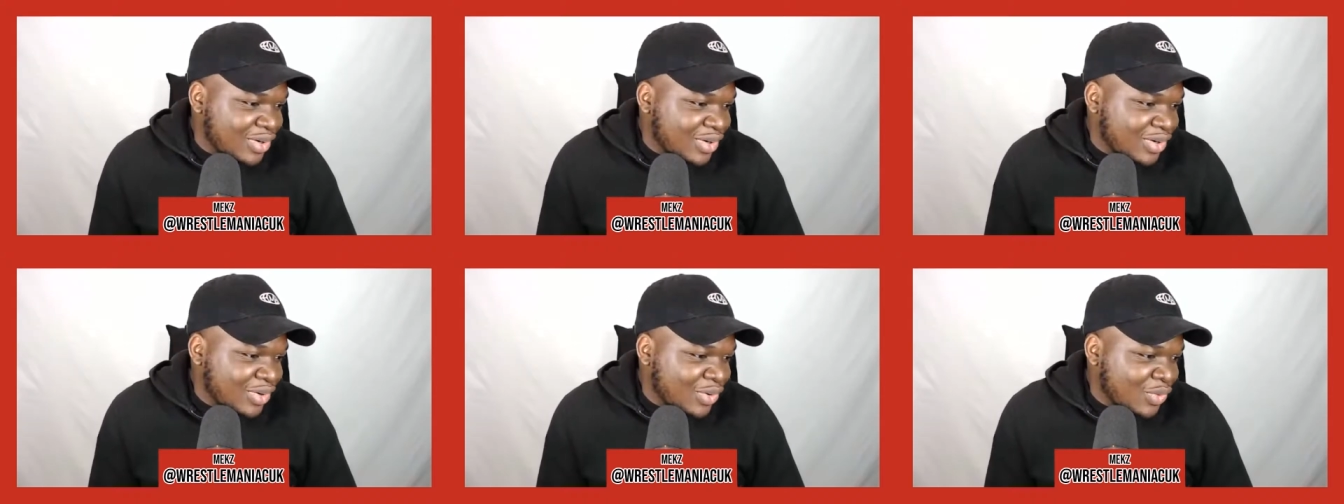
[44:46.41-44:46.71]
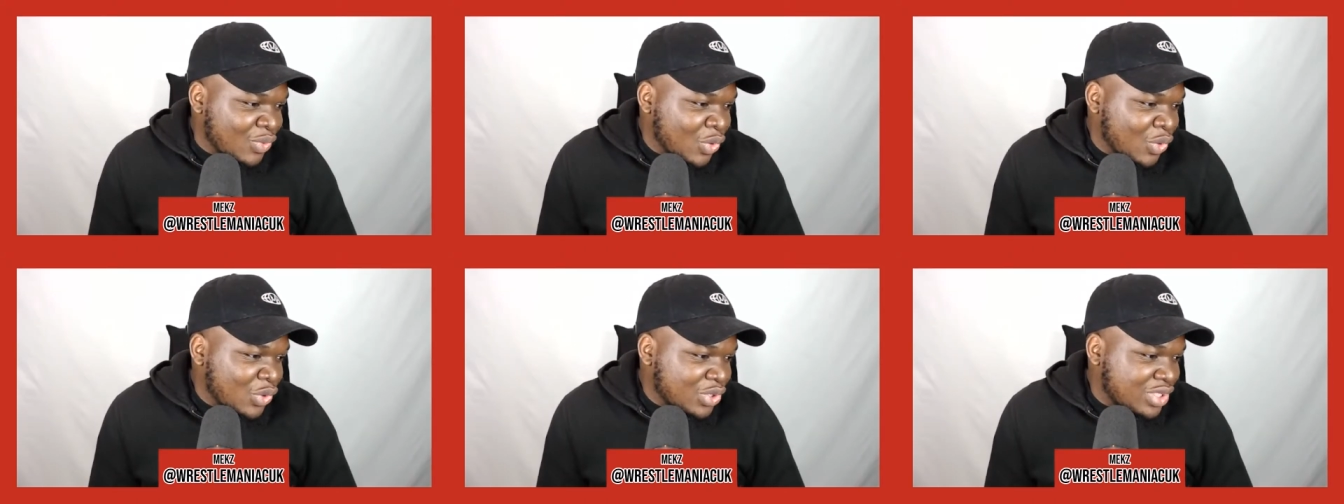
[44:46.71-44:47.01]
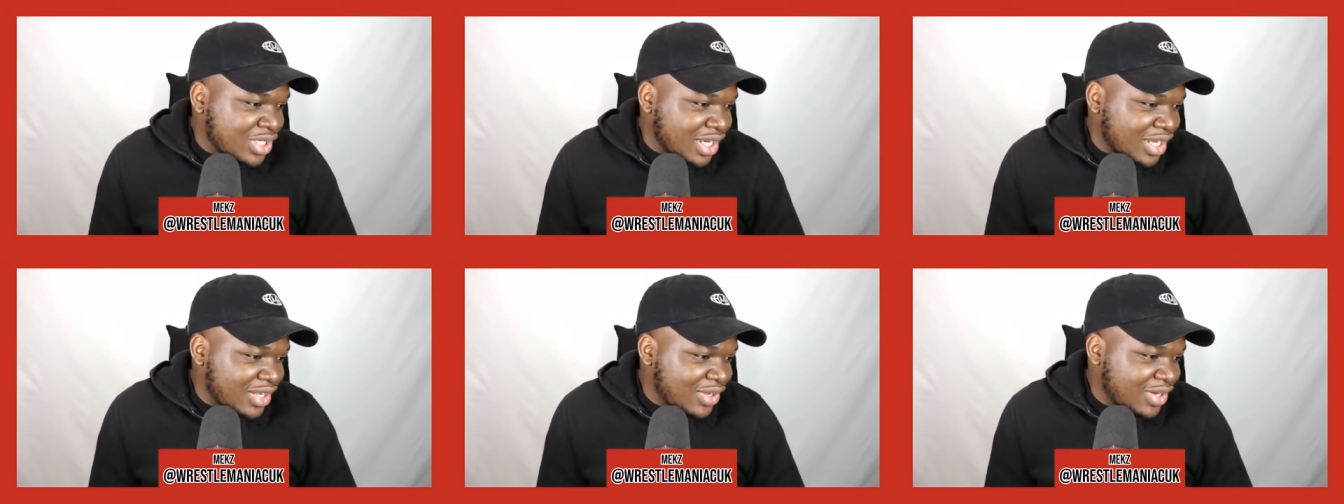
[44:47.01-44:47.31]

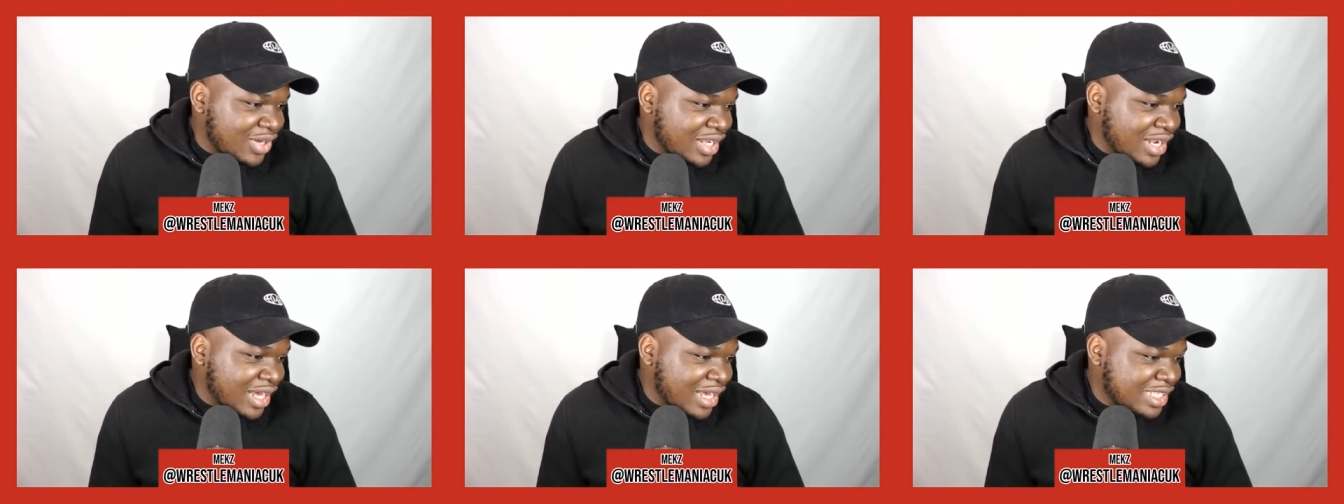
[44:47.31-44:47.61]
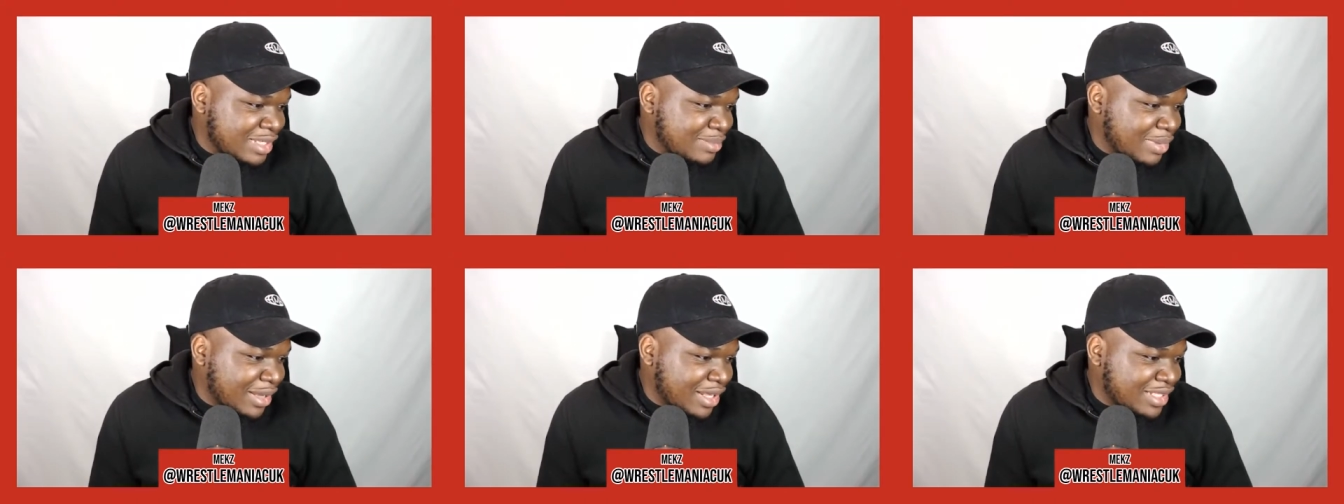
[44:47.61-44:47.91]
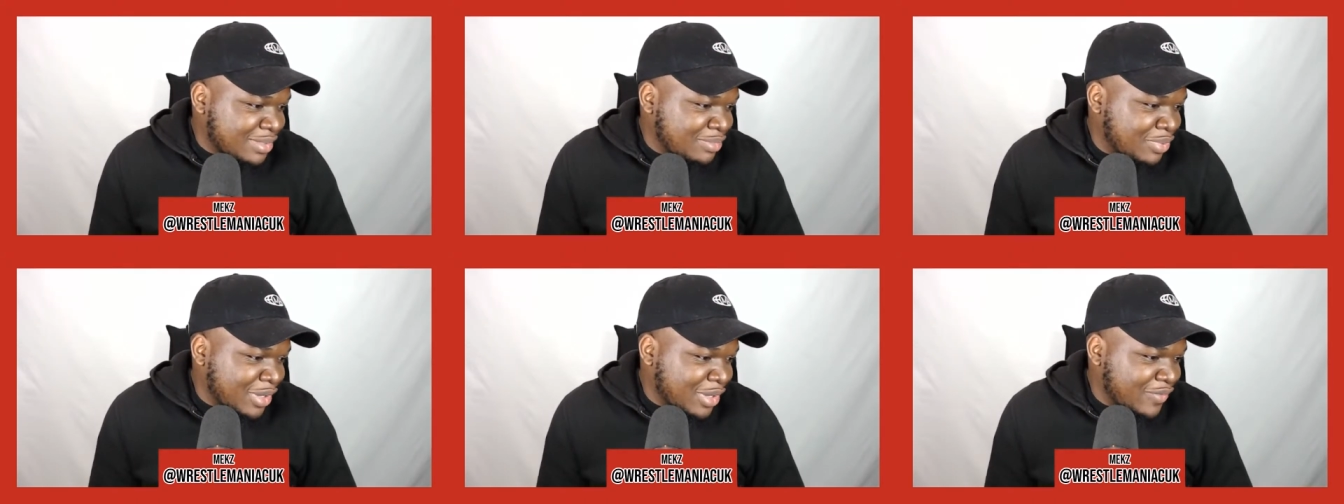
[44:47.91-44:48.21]
Walter looking like he's about to
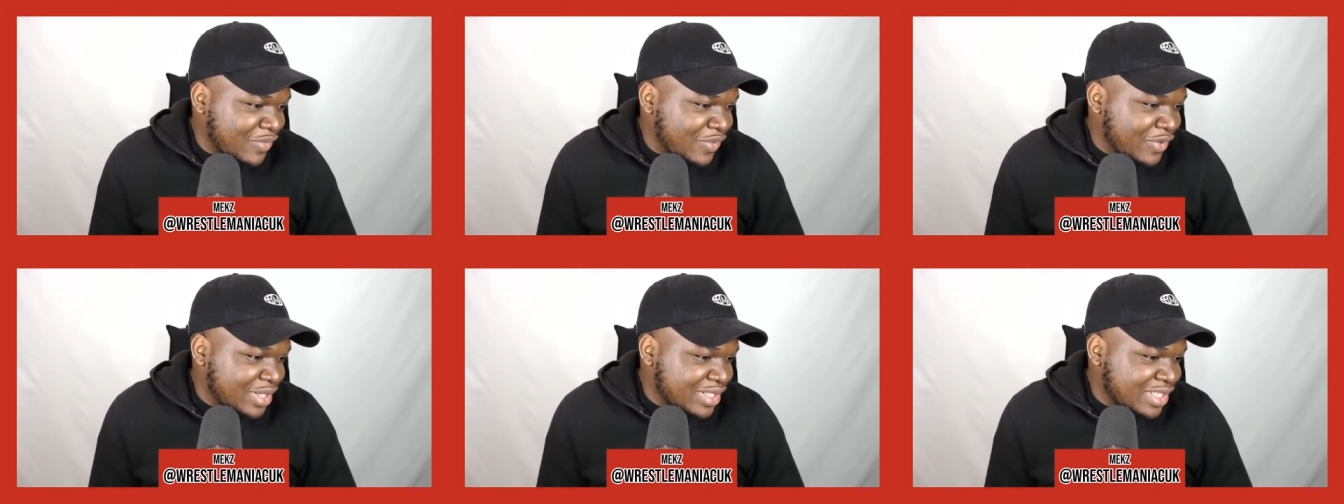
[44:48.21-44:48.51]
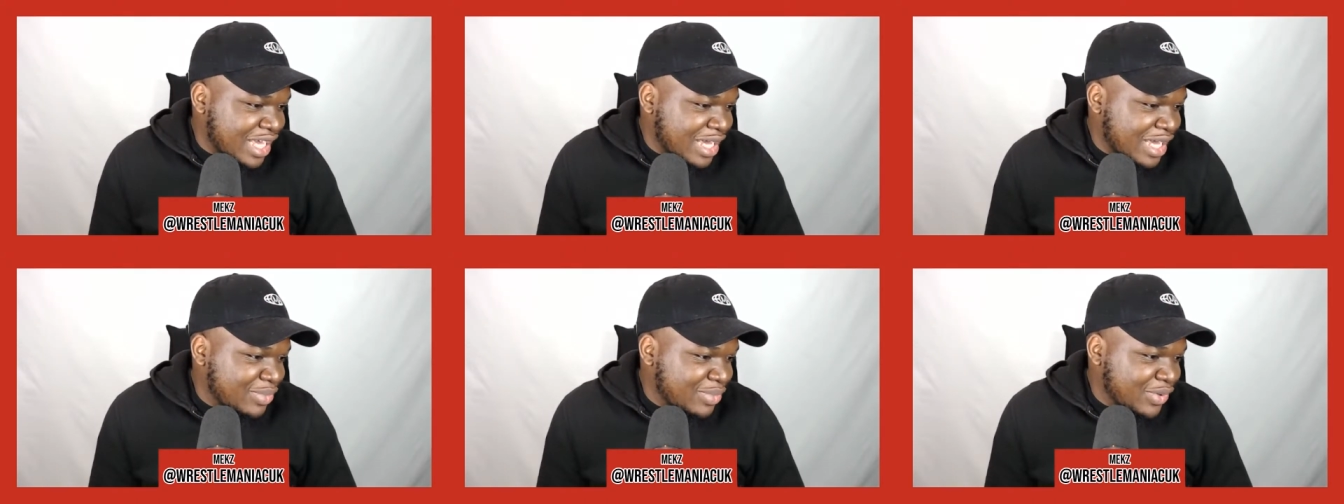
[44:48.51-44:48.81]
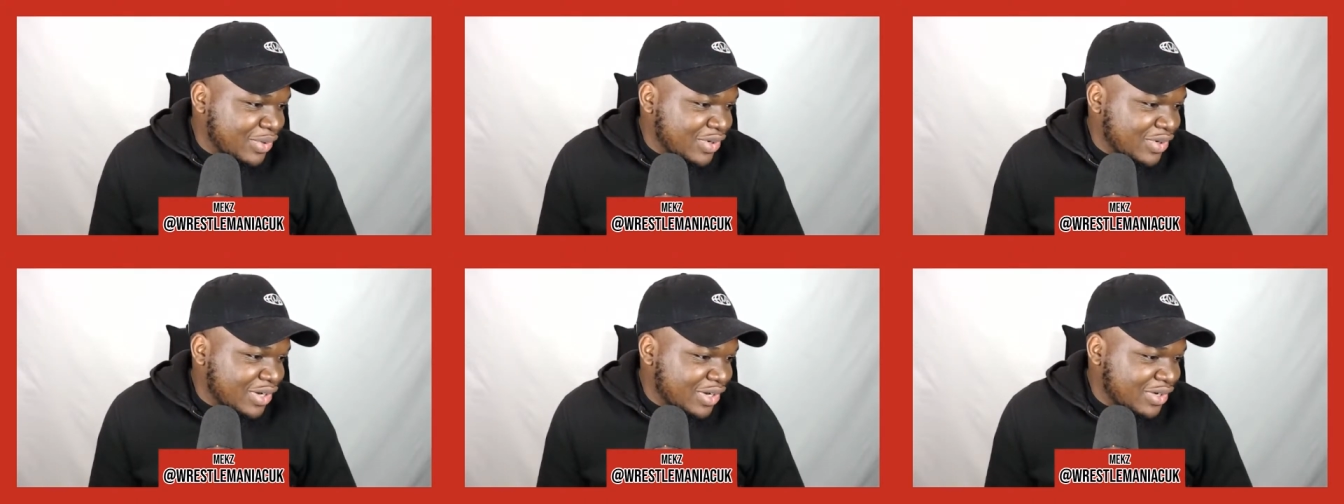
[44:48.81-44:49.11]
put him through the table.
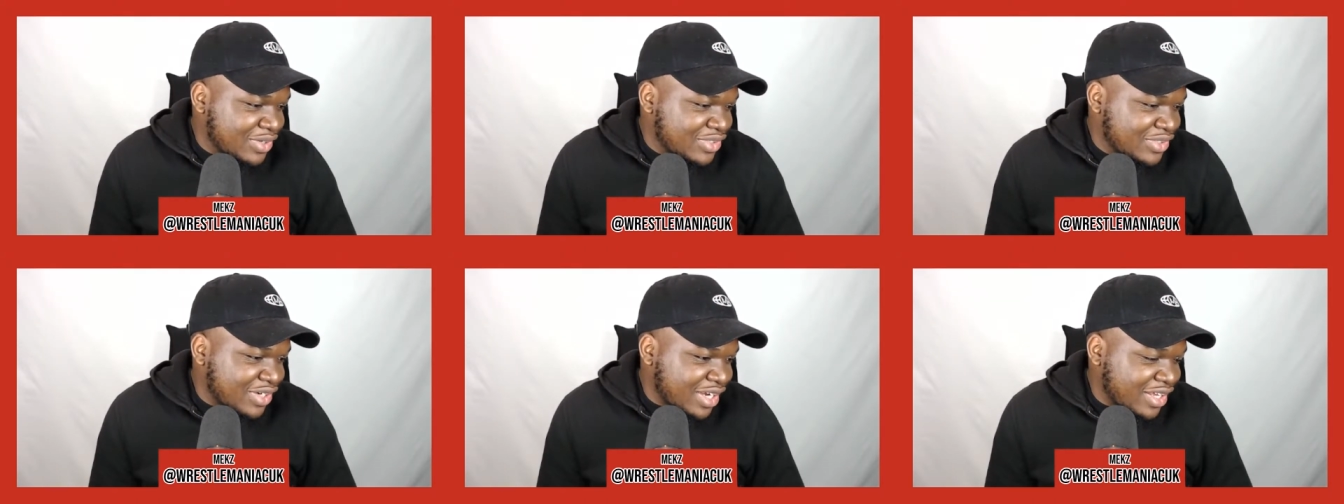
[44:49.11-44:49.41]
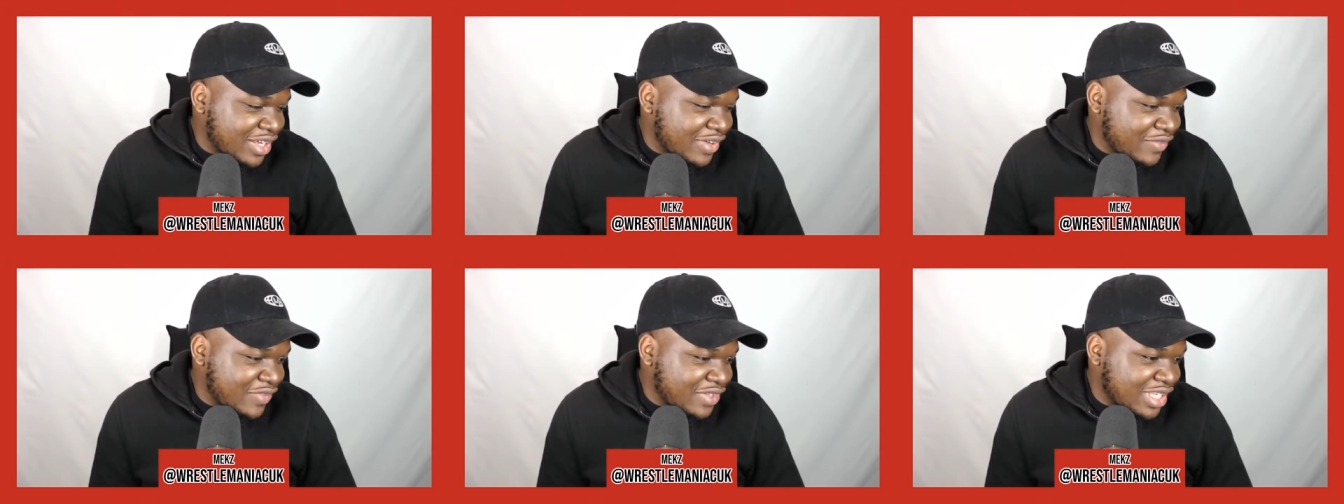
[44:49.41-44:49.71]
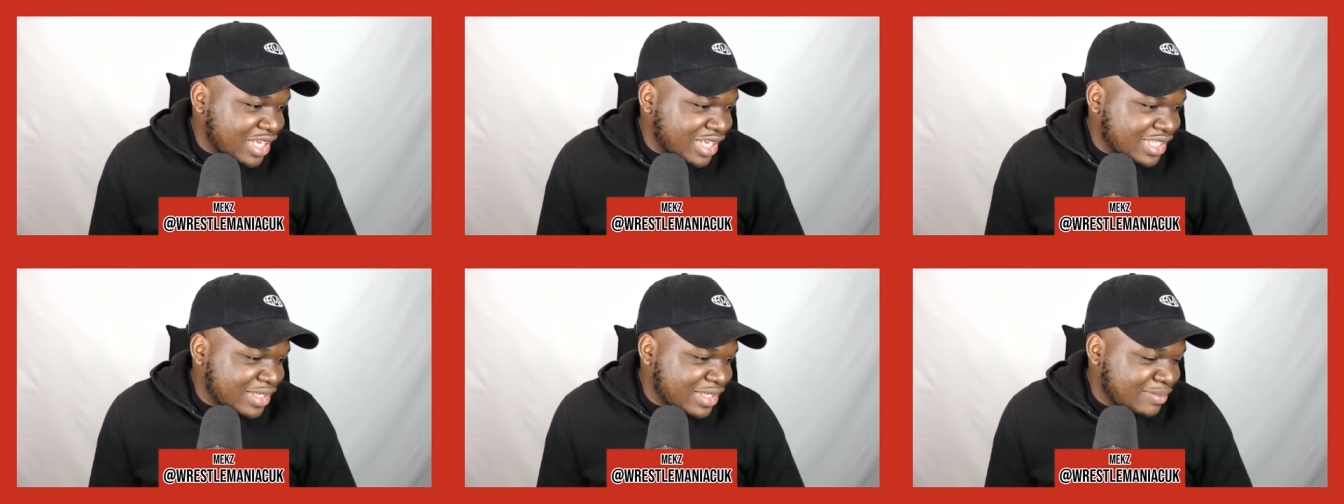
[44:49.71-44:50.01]
No, Dragunov
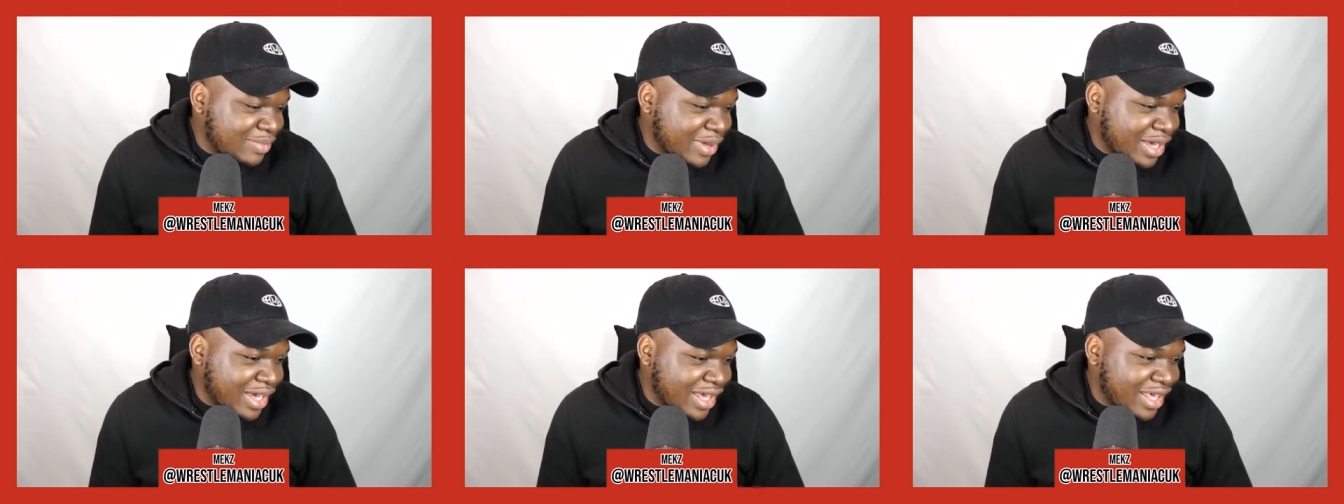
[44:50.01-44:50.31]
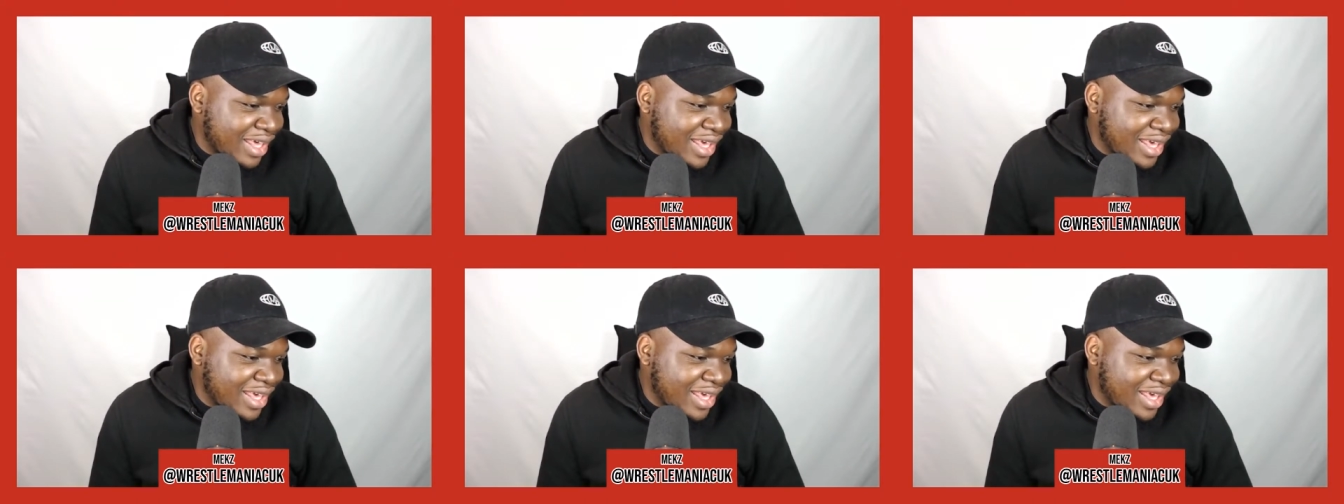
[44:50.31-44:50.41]
attacks him back.